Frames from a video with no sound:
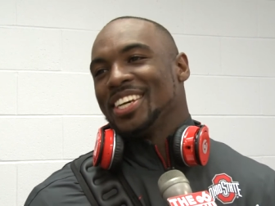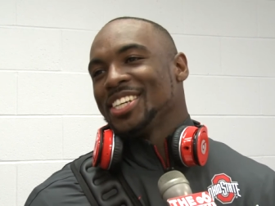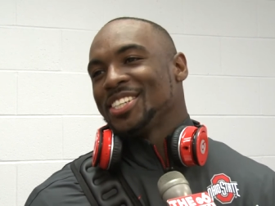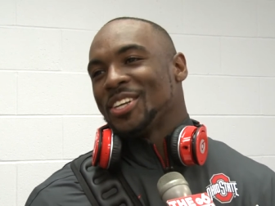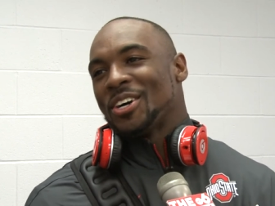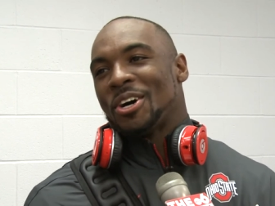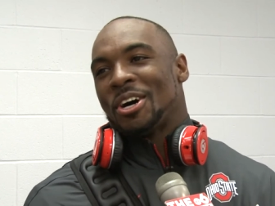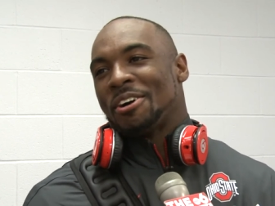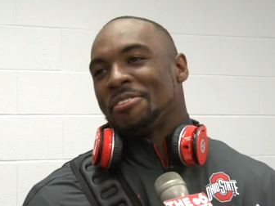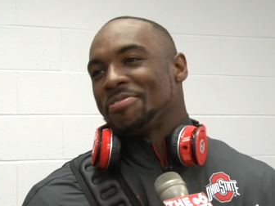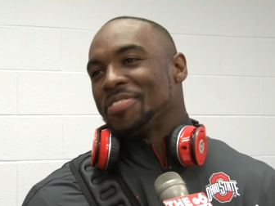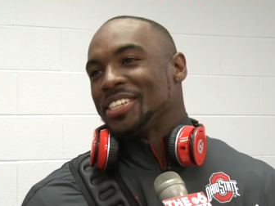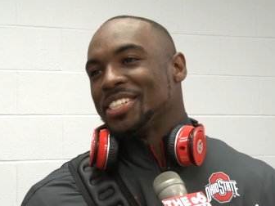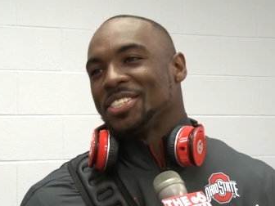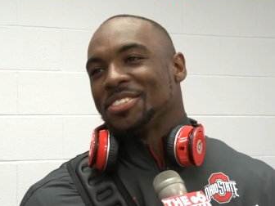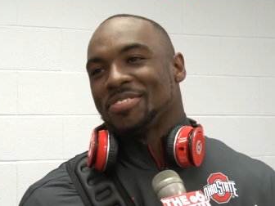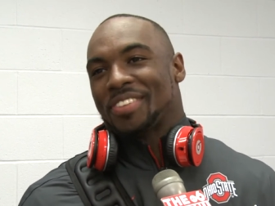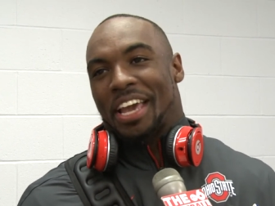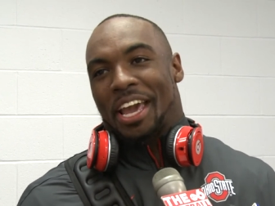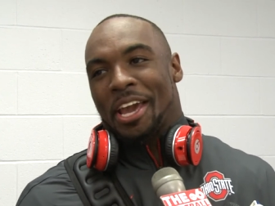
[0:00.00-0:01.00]
It's an
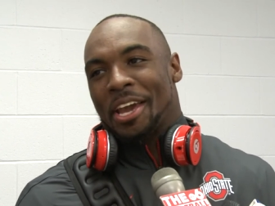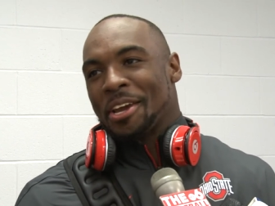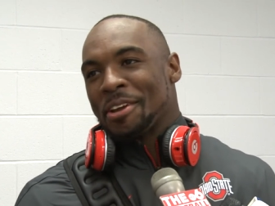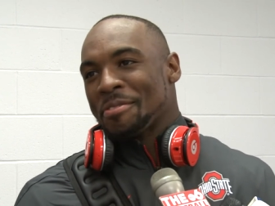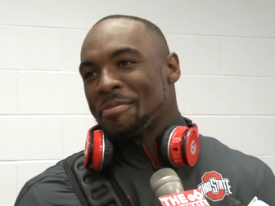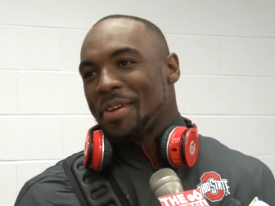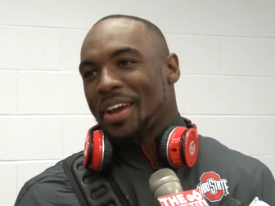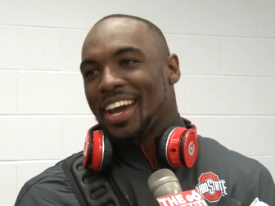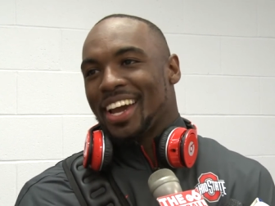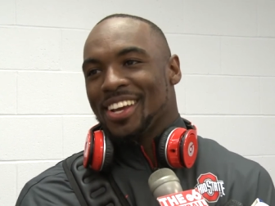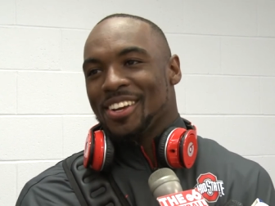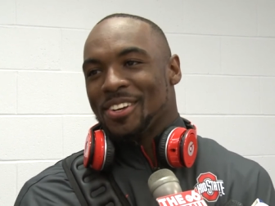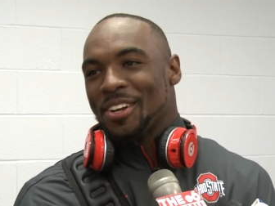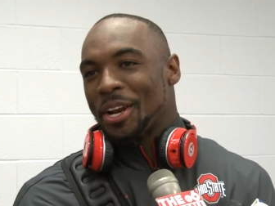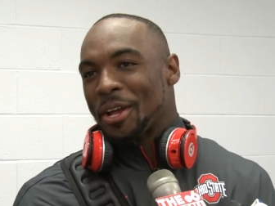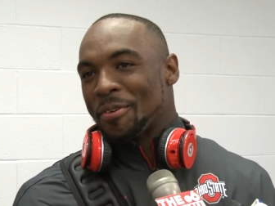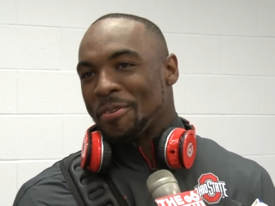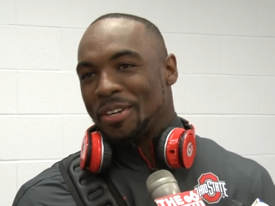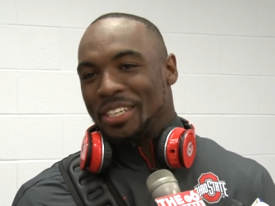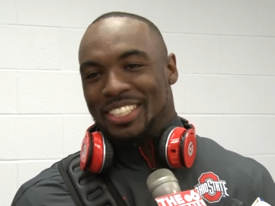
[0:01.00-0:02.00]
offensive game, man. You
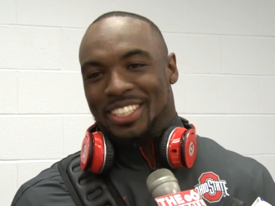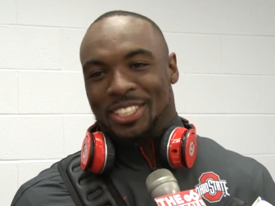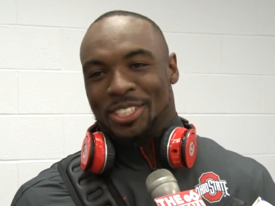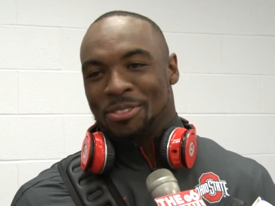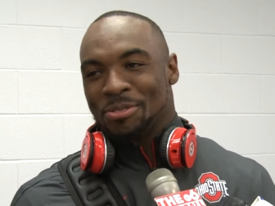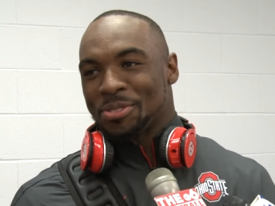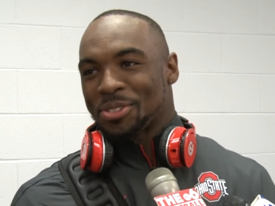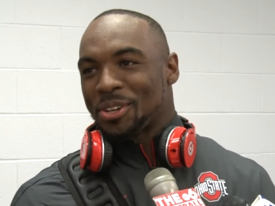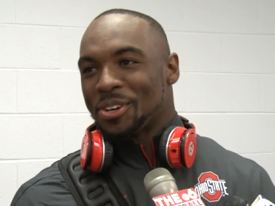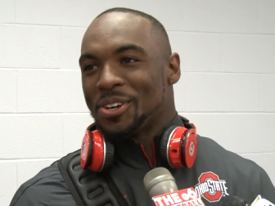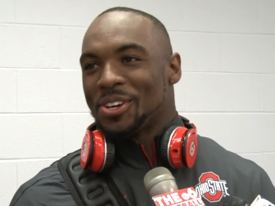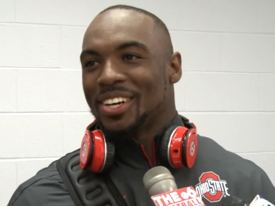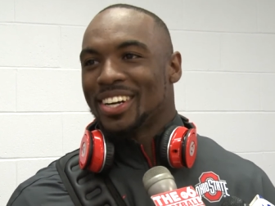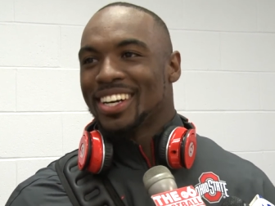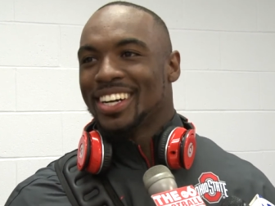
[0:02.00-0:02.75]
know they want to see them score.